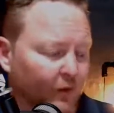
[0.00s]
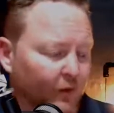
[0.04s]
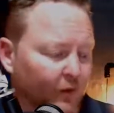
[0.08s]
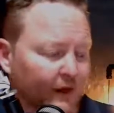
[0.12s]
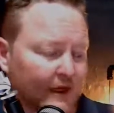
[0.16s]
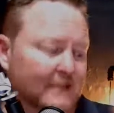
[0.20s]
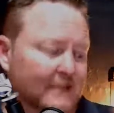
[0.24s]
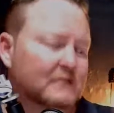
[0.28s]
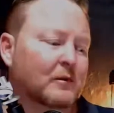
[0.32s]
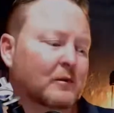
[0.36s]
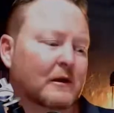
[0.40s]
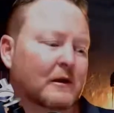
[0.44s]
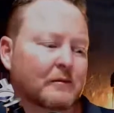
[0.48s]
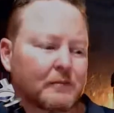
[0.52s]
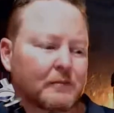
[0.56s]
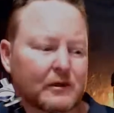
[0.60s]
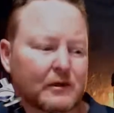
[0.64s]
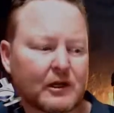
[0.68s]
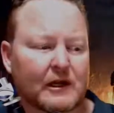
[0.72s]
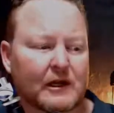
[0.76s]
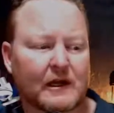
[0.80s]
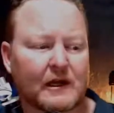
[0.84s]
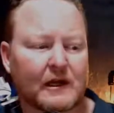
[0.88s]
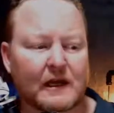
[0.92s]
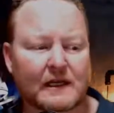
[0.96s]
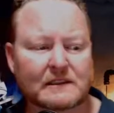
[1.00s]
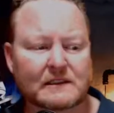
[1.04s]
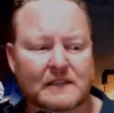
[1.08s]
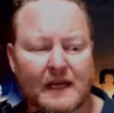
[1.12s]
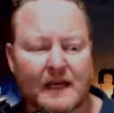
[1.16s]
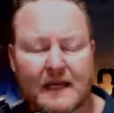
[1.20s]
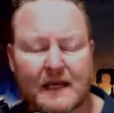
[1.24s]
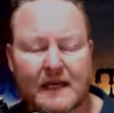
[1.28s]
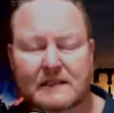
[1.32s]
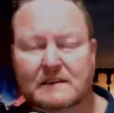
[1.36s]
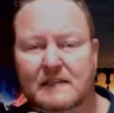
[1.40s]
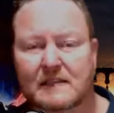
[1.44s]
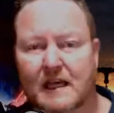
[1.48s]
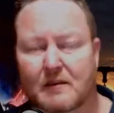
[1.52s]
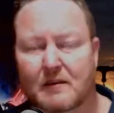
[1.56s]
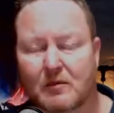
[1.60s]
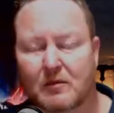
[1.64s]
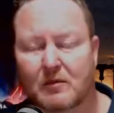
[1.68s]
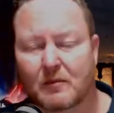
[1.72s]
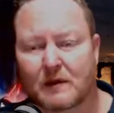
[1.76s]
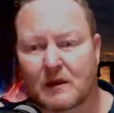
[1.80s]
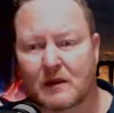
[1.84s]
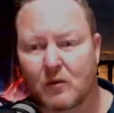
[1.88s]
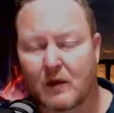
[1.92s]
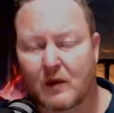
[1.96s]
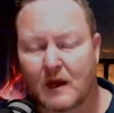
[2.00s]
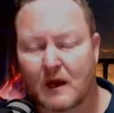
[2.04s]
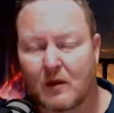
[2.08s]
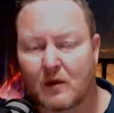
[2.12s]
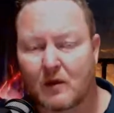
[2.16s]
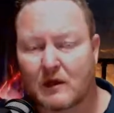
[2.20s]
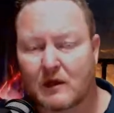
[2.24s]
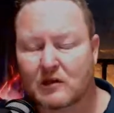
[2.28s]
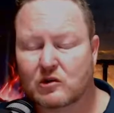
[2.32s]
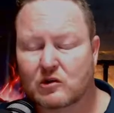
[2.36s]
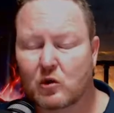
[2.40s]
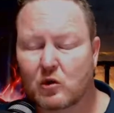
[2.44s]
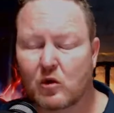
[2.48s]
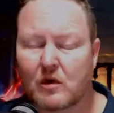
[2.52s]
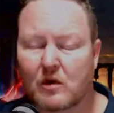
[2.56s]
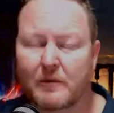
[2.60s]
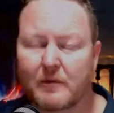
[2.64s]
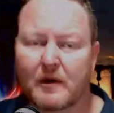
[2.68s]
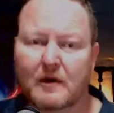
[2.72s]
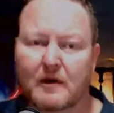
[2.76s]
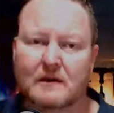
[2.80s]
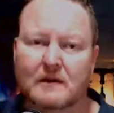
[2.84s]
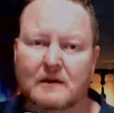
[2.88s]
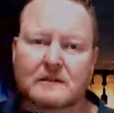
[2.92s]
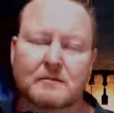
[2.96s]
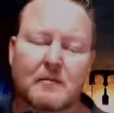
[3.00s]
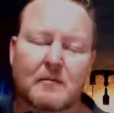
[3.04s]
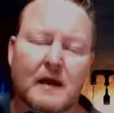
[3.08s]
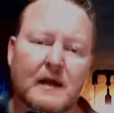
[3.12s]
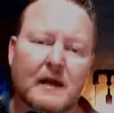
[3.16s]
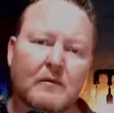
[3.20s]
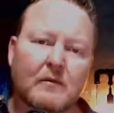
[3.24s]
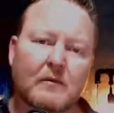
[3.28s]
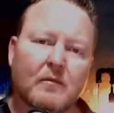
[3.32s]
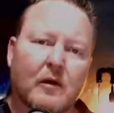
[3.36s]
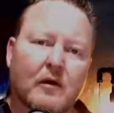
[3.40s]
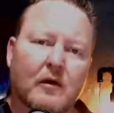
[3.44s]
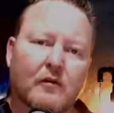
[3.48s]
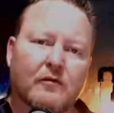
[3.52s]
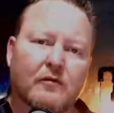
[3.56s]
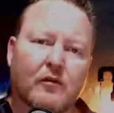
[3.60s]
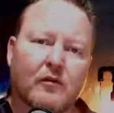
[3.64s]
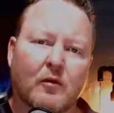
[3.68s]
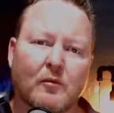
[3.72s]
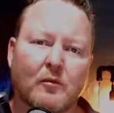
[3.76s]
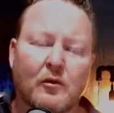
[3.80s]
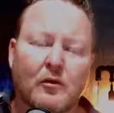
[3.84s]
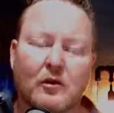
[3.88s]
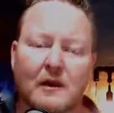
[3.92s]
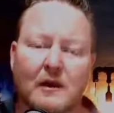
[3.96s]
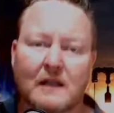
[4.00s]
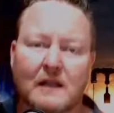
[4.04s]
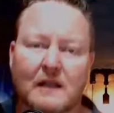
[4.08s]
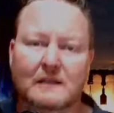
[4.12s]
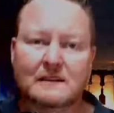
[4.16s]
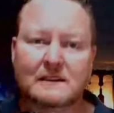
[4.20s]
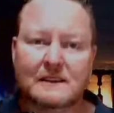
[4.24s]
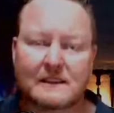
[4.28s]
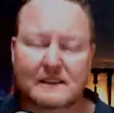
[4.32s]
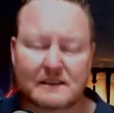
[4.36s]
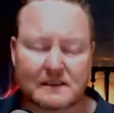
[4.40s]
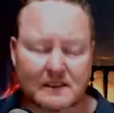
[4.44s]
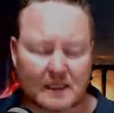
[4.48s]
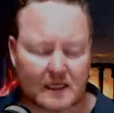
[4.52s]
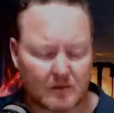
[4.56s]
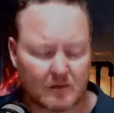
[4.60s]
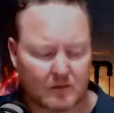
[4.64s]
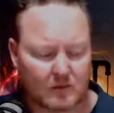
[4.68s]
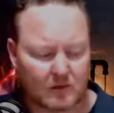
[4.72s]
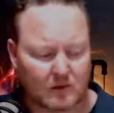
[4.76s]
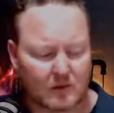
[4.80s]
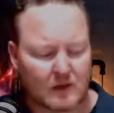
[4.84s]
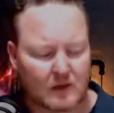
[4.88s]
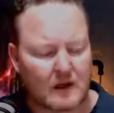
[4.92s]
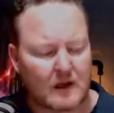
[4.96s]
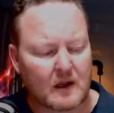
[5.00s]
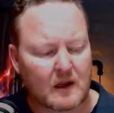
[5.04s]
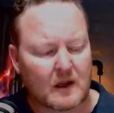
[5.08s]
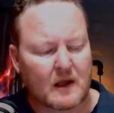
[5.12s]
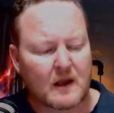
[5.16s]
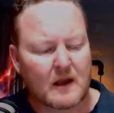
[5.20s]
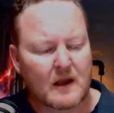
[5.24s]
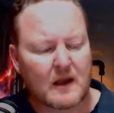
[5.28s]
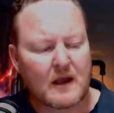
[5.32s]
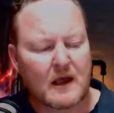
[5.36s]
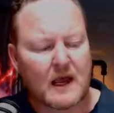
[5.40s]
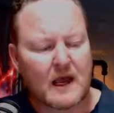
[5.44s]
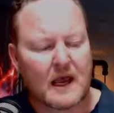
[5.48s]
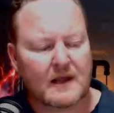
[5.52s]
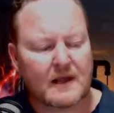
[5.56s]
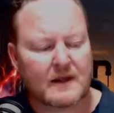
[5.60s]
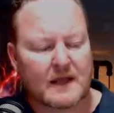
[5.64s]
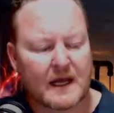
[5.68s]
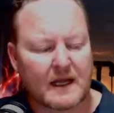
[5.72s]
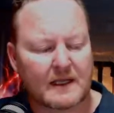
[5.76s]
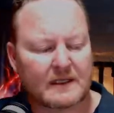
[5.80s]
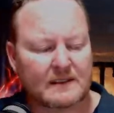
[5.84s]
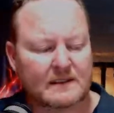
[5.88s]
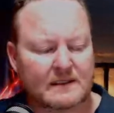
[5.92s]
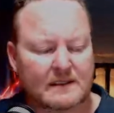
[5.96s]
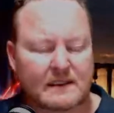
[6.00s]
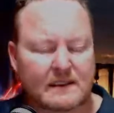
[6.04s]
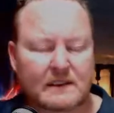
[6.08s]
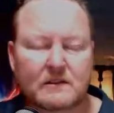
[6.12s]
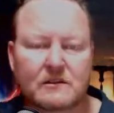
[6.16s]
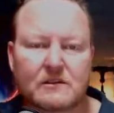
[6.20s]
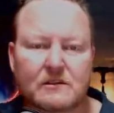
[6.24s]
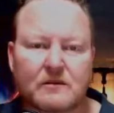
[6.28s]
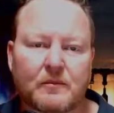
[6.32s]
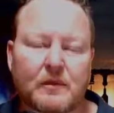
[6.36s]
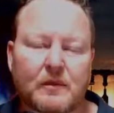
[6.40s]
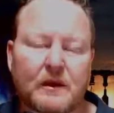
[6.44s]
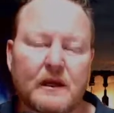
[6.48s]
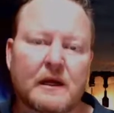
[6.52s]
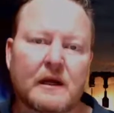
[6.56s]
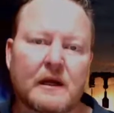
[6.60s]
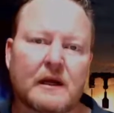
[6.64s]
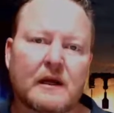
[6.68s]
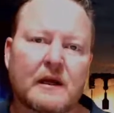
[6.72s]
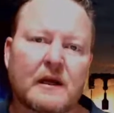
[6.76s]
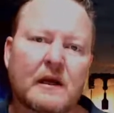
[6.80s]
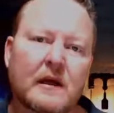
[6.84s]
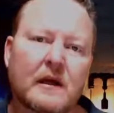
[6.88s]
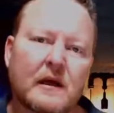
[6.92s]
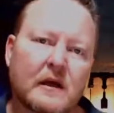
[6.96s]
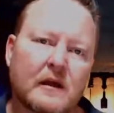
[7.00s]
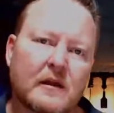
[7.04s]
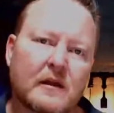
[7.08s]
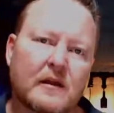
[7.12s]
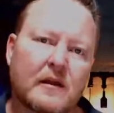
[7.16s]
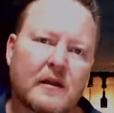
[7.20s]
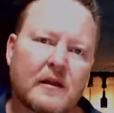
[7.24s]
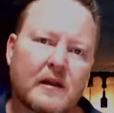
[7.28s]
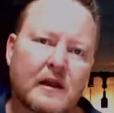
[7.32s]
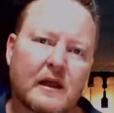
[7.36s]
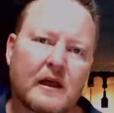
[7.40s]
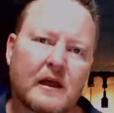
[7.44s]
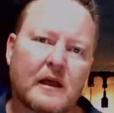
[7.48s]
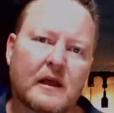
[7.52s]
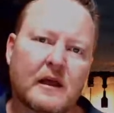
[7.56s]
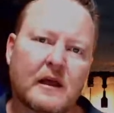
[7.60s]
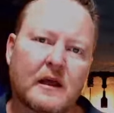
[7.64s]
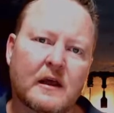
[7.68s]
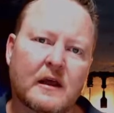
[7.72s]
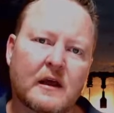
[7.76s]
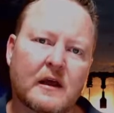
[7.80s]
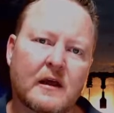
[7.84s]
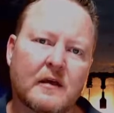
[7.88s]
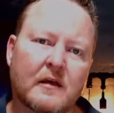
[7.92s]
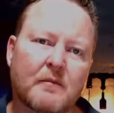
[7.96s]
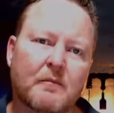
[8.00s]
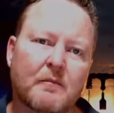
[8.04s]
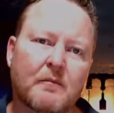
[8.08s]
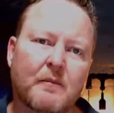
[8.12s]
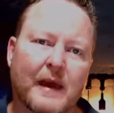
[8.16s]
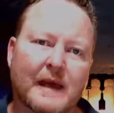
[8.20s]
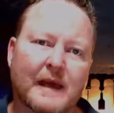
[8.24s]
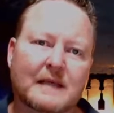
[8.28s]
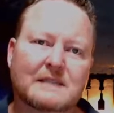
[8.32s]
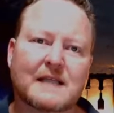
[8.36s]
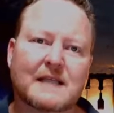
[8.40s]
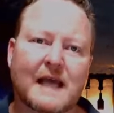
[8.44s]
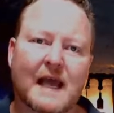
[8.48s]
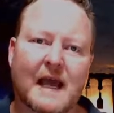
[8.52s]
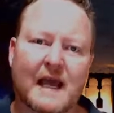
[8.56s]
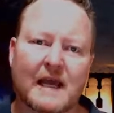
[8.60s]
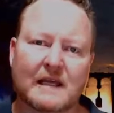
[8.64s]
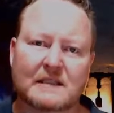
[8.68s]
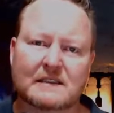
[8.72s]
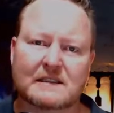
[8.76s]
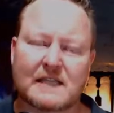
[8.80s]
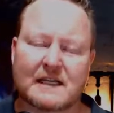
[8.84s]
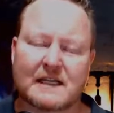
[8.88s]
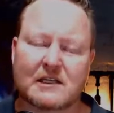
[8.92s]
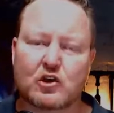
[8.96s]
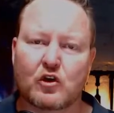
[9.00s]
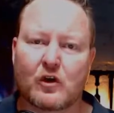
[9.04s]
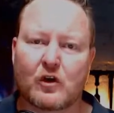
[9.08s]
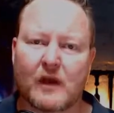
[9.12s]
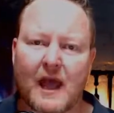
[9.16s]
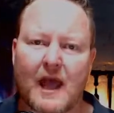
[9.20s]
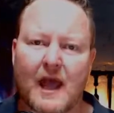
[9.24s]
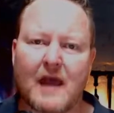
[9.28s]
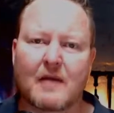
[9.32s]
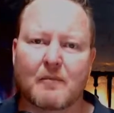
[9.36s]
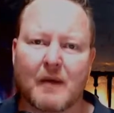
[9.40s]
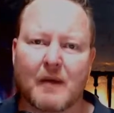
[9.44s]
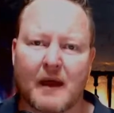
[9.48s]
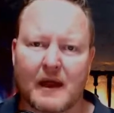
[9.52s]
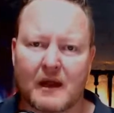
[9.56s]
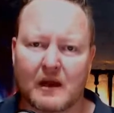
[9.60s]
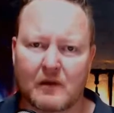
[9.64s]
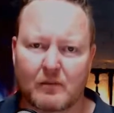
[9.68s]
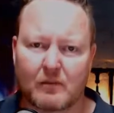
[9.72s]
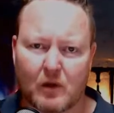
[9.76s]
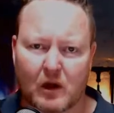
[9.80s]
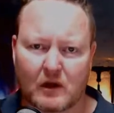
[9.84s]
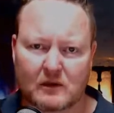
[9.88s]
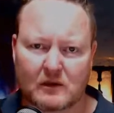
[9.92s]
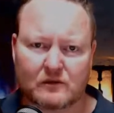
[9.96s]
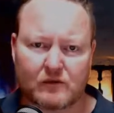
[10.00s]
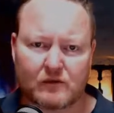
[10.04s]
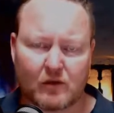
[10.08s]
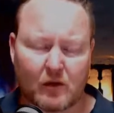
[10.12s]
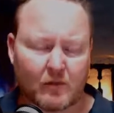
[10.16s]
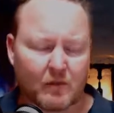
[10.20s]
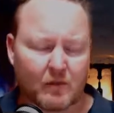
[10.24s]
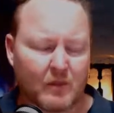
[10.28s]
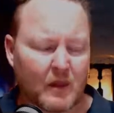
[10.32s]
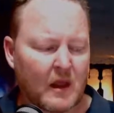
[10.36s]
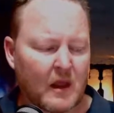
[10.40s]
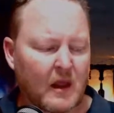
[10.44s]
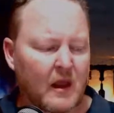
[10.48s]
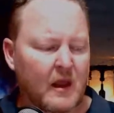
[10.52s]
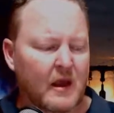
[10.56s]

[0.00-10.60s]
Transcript: Well, this one particular is red sable, but the one I want to talk about is made from Kolinsky sable, and that is seen to be the best haze that you can make a brush from.